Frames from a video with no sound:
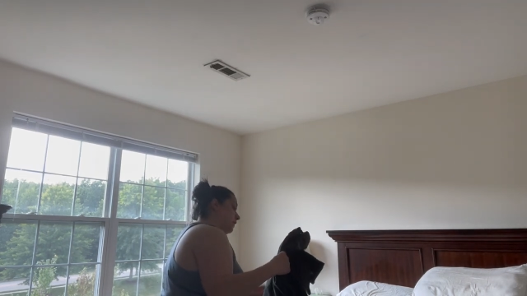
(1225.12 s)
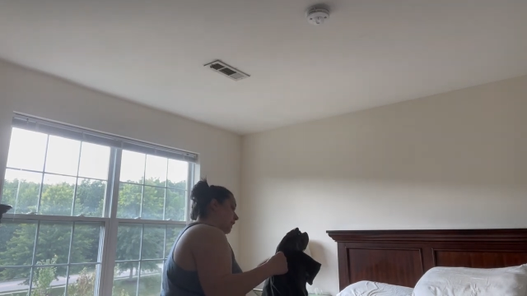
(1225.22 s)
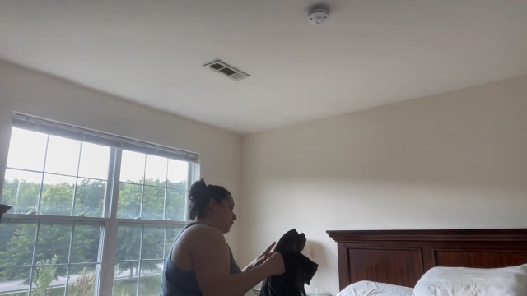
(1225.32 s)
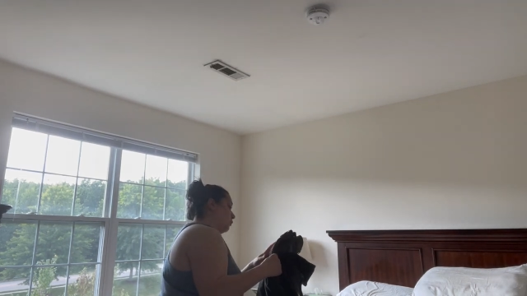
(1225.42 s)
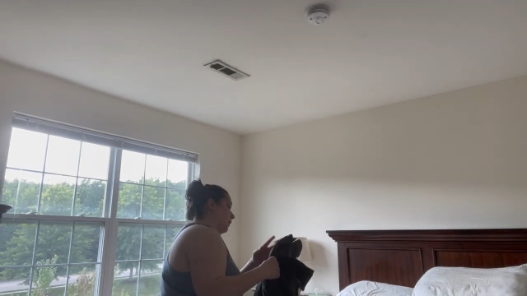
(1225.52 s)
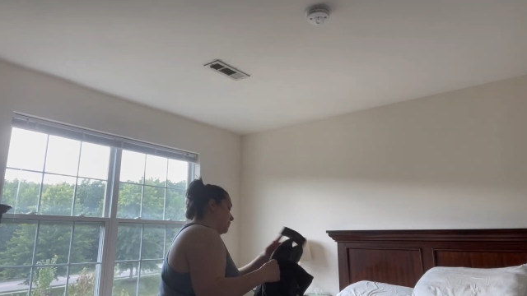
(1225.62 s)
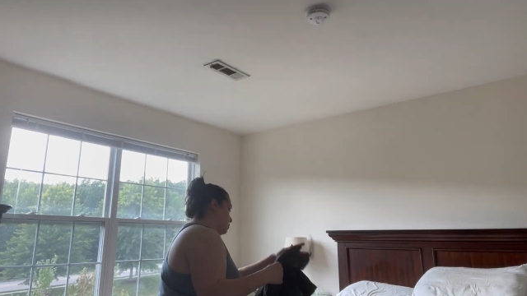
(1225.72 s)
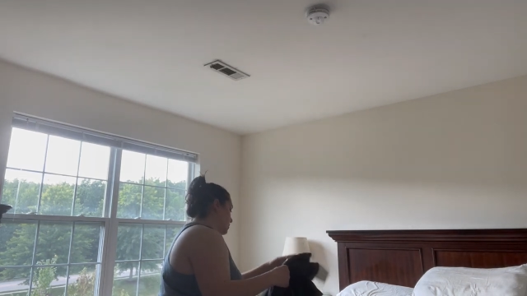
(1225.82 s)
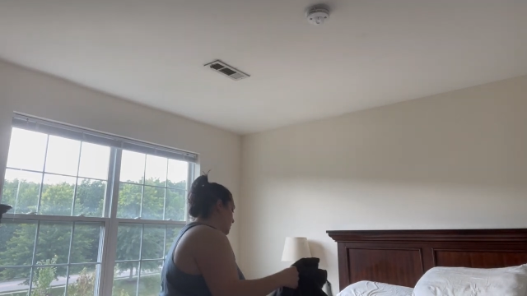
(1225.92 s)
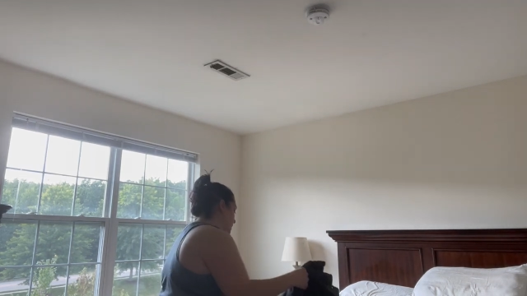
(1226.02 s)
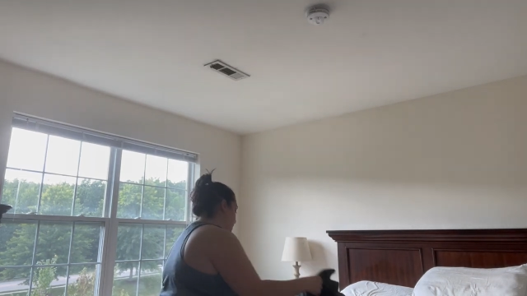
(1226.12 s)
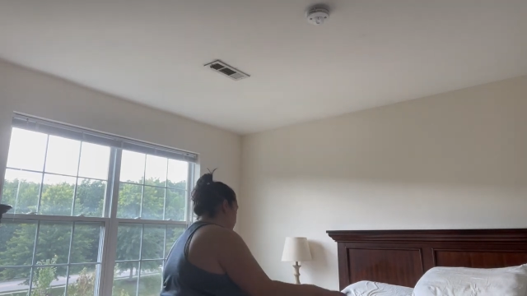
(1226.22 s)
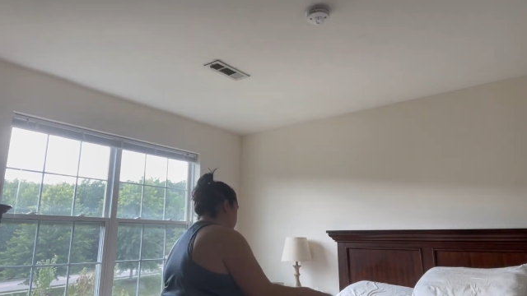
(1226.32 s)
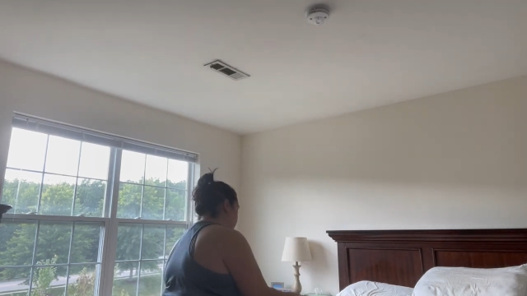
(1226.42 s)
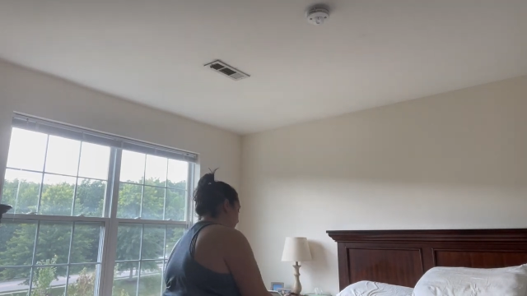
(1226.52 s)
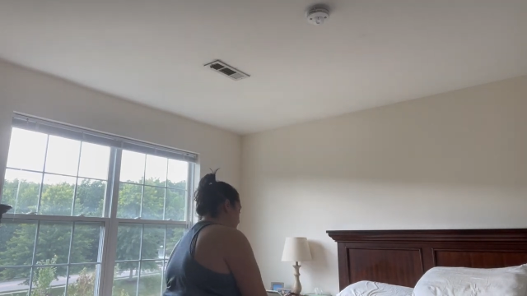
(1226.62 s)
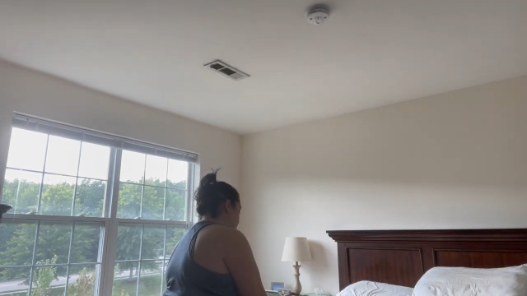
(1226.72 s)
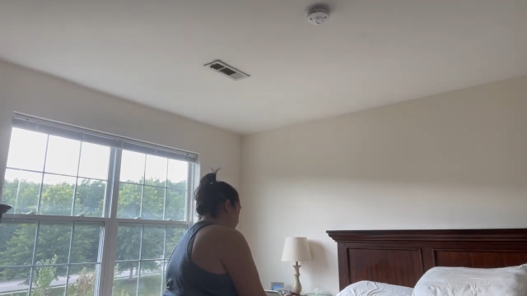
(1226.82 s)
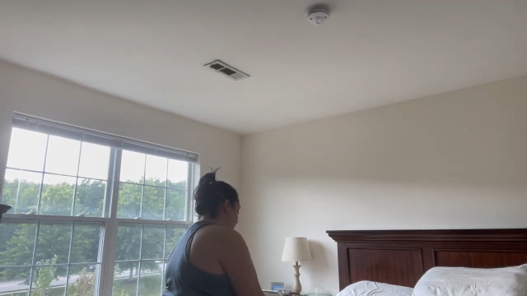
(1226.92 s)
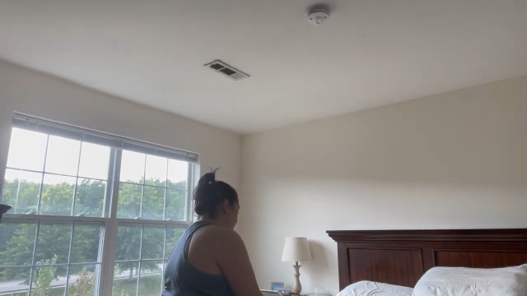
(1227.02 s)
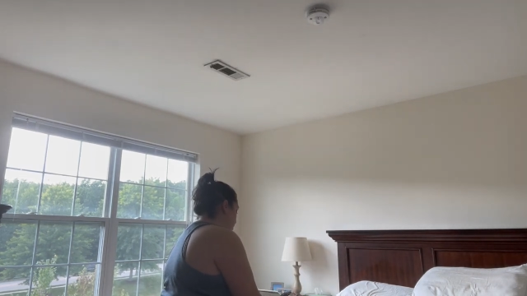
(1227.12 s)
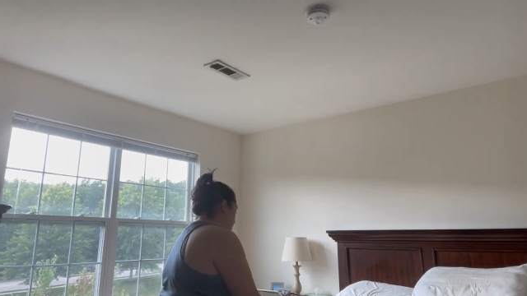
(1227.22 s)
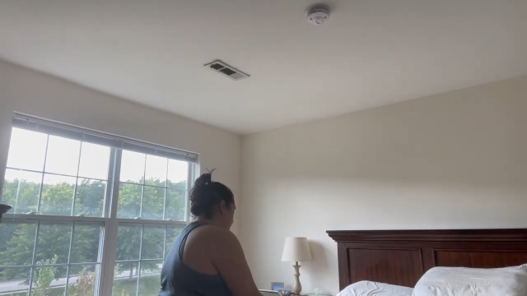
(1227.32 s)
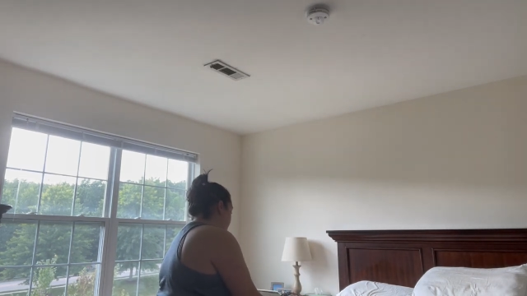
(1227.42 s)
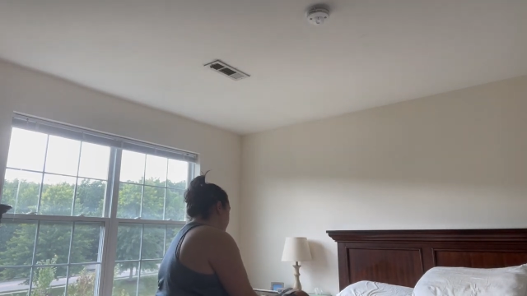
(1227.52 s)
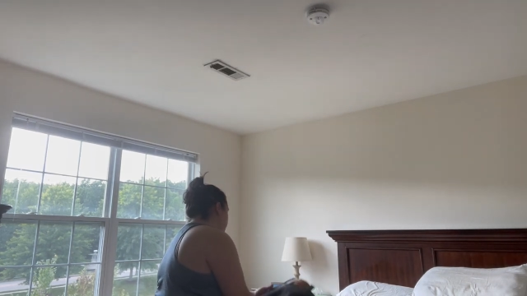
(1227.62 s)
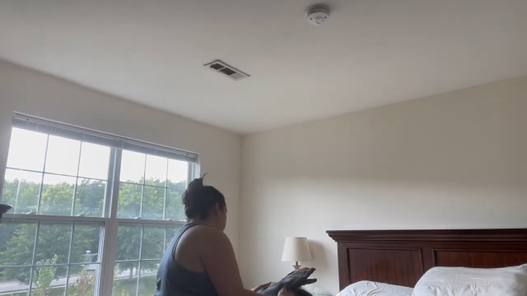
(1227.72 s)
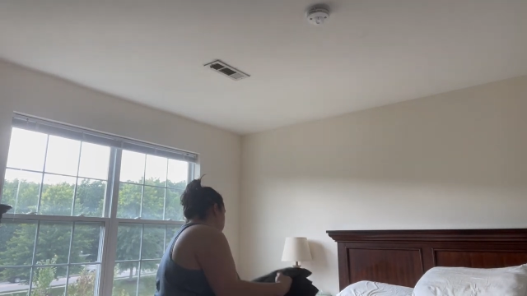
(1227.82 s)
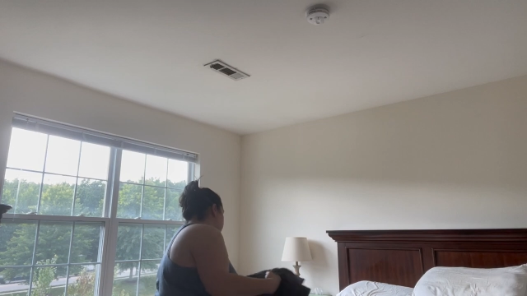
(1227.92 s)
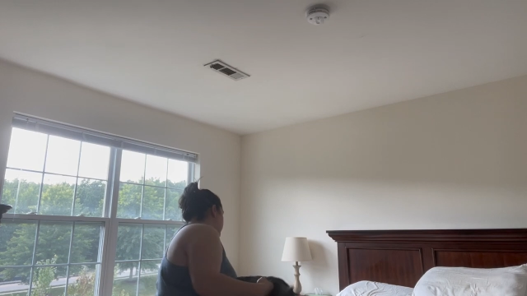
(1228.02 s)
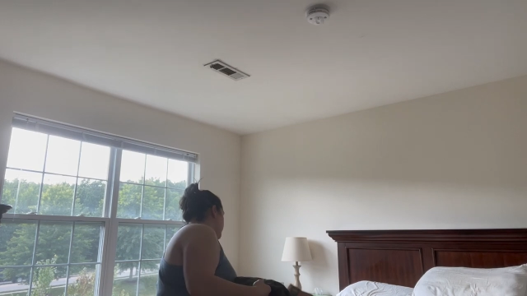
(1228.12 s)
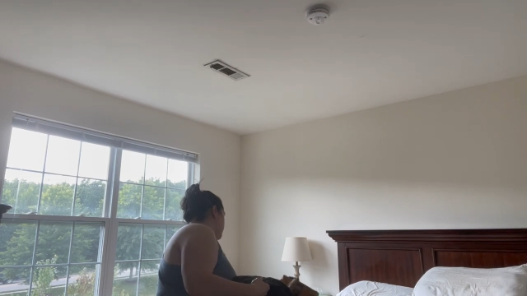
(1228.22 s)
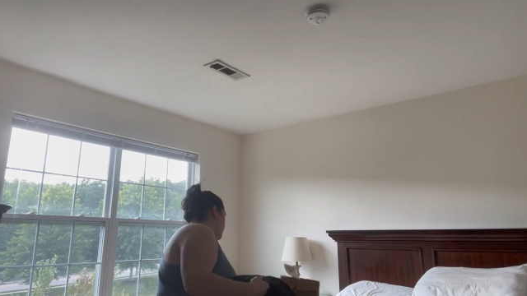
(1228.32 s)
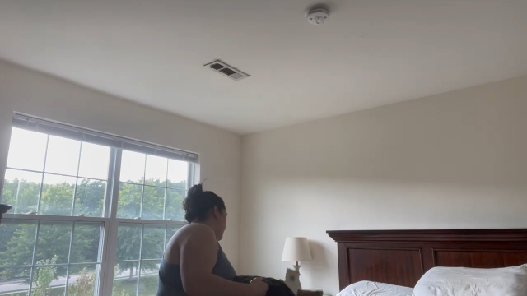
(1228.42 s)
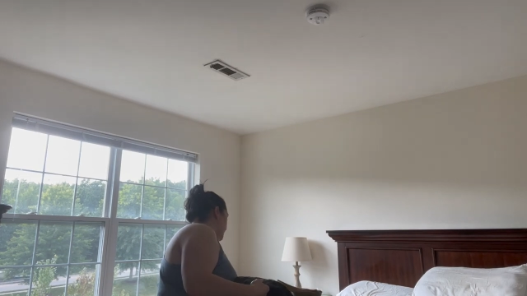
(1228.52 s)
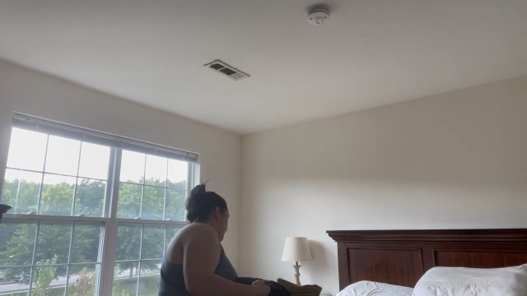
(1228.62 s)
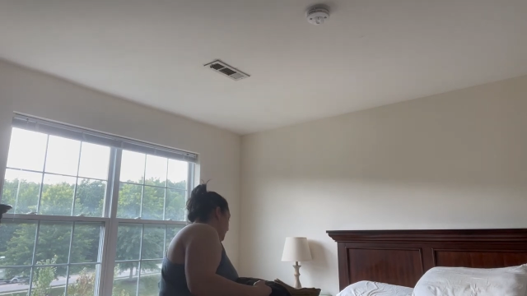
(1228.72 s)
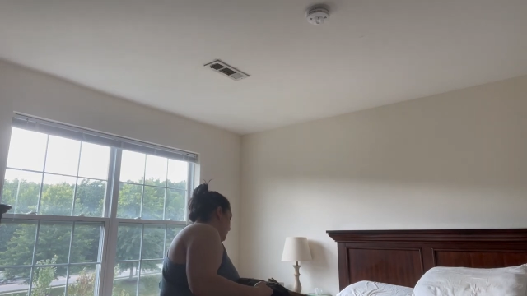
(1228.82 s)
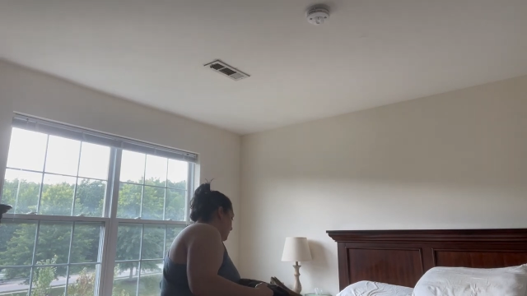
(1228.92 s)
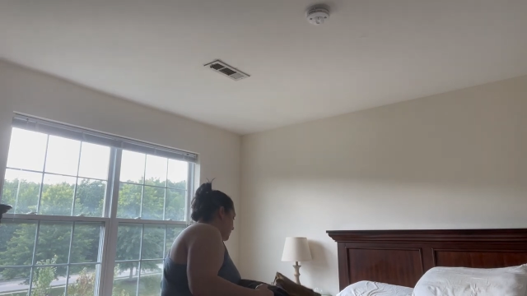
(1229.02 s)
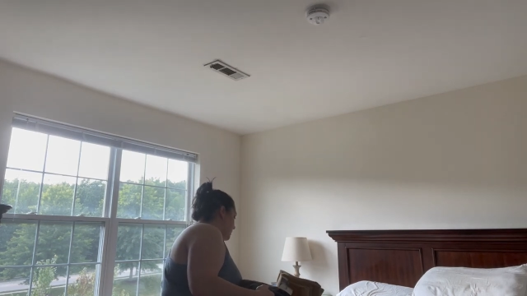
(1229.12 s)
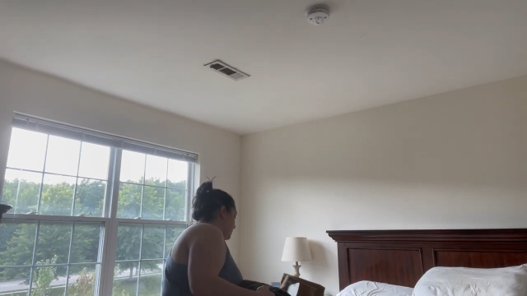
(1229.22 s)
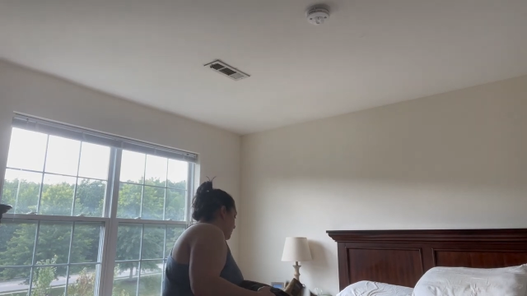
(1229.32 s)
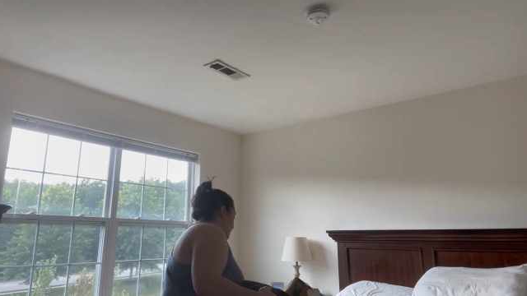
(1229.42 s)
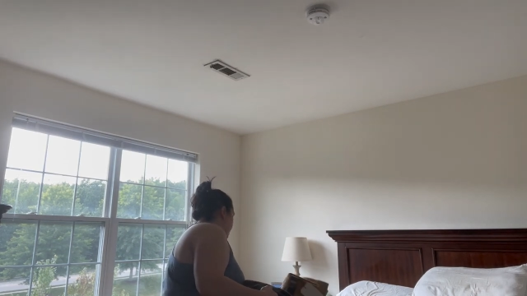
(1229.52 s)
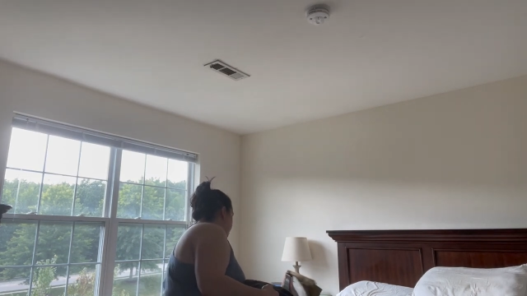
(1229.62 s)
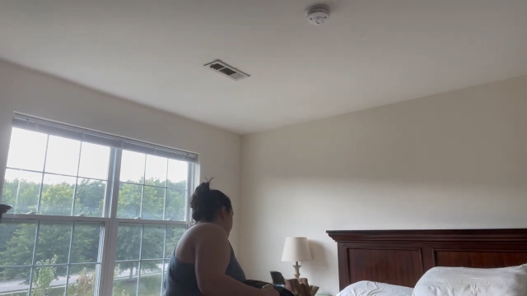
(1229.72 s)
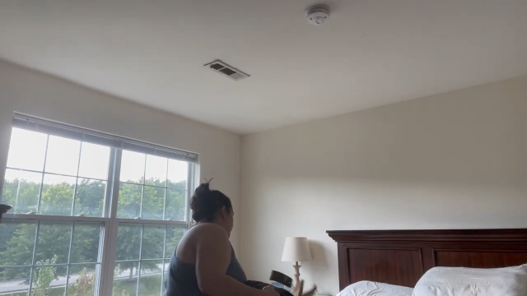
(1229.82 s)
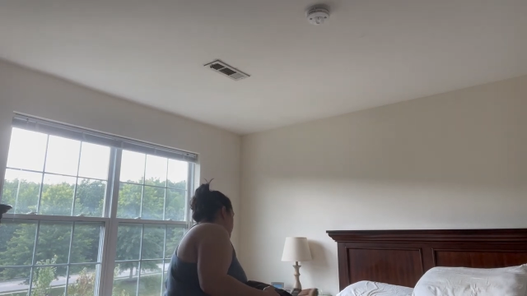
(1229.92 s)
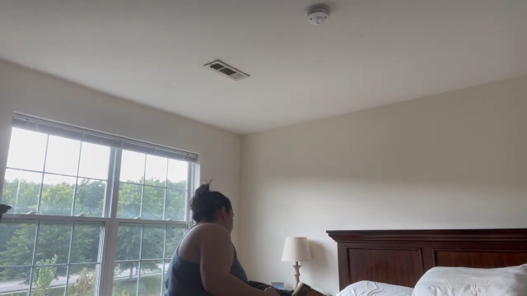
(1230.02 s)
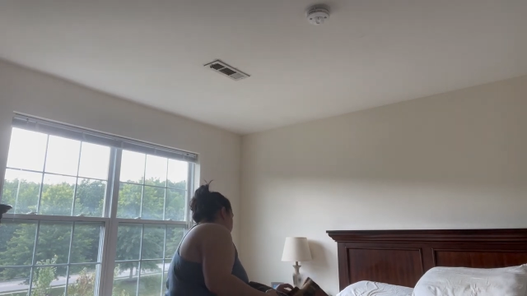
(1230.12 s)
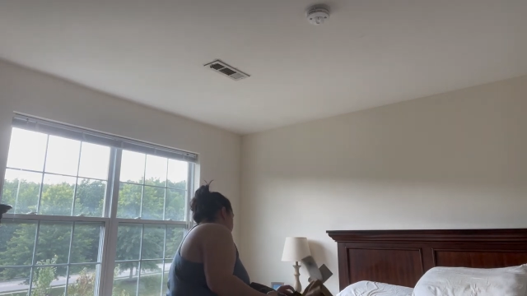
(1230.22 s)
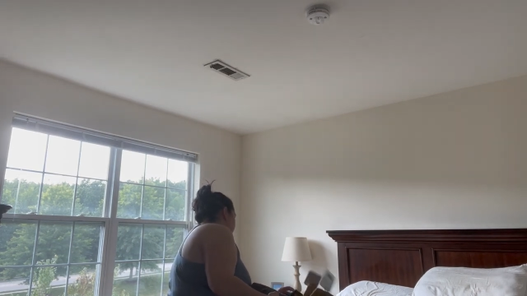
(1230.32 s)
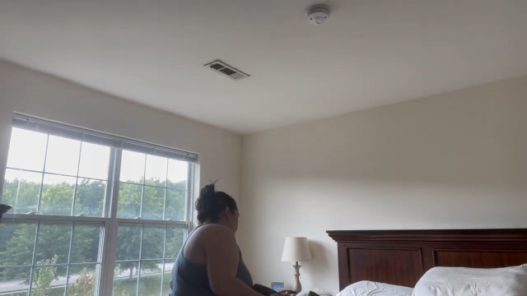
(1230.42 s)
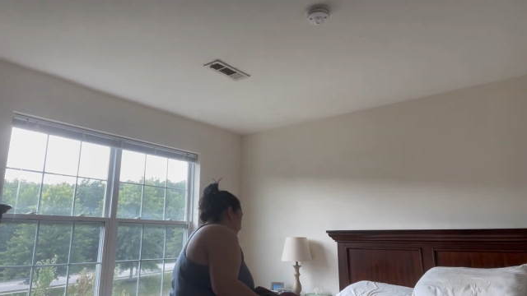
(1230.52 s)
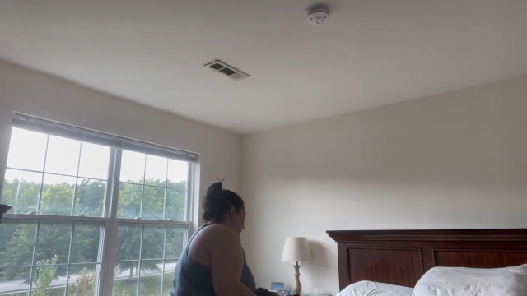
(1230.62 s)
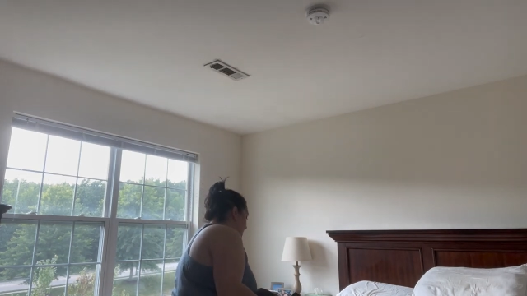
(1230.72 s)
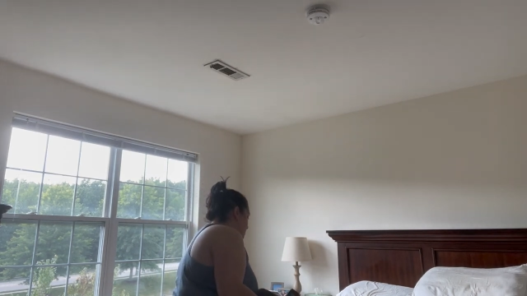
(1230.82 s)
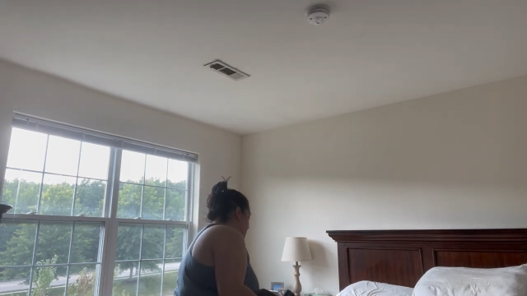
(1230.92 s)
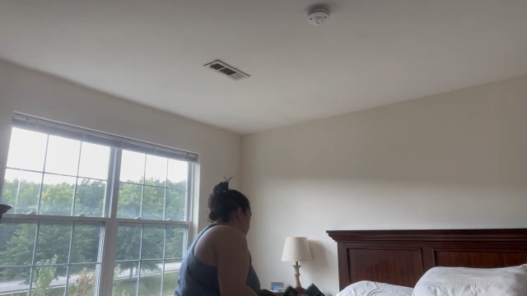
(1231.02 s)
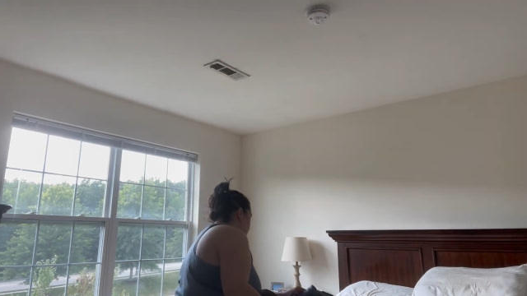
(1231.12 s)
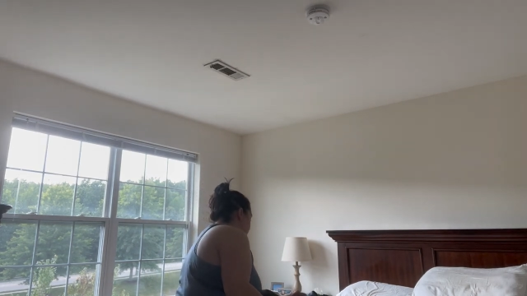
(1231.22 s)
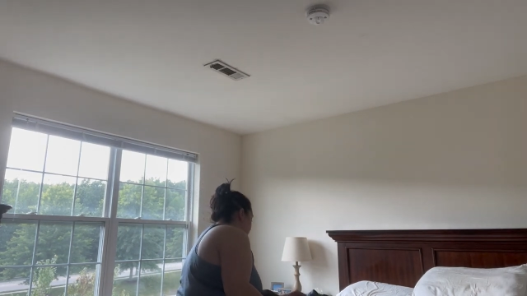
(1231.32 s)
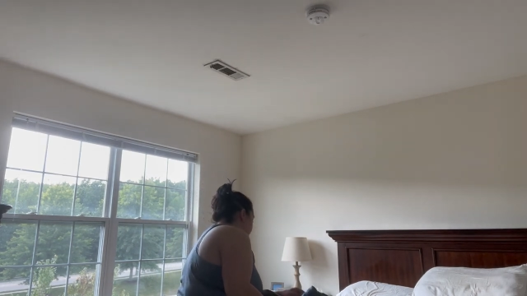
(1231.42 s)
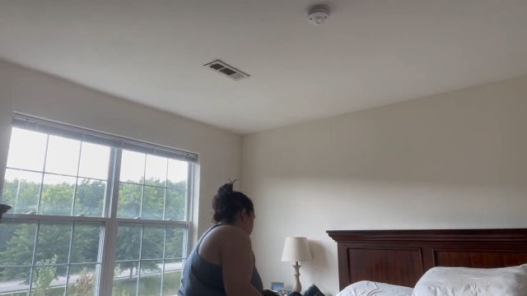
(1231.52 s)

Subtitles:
[unreadable: no face in view]